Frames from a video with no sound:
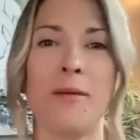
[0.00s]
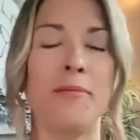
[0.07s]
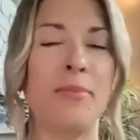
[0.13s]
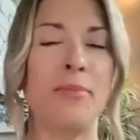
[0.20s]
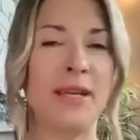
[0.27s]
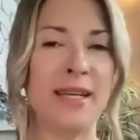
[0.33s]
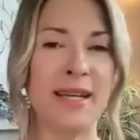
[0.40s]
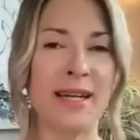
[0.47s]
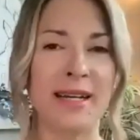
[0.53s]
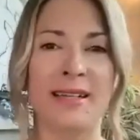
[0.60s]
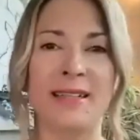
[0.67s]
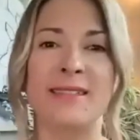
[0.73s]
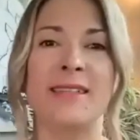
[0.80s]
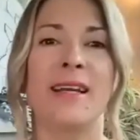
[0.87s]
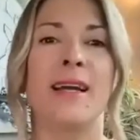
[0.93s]

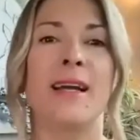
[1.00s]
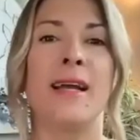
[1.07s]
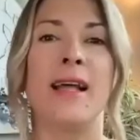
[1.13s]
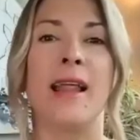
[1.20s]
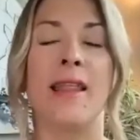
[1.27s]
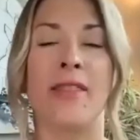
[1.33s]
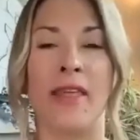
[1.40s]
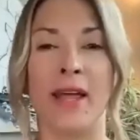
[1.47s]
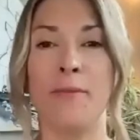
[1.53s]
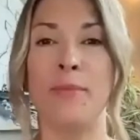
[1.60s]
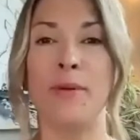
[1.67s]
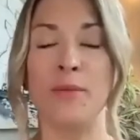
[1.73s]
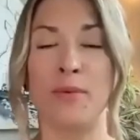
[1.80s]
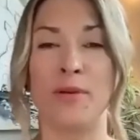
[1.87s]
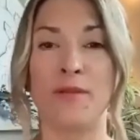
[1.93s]
because then
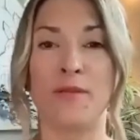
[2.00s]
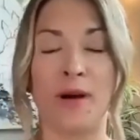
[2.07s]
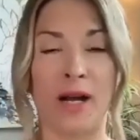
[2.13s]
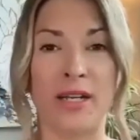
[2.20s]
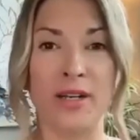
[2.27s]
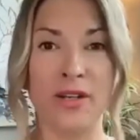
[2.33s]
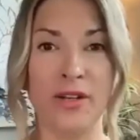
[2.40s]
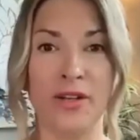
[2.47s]
people find